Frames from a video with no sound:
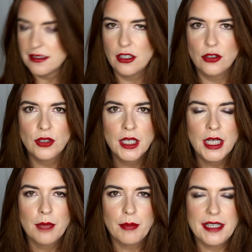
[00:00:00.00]
So
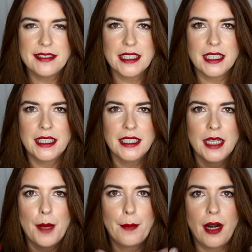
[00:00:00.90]

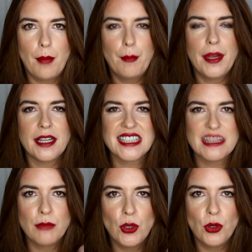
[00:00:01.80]
basically plumping,
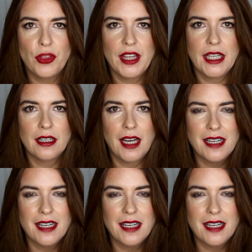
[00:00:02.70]
smoothing,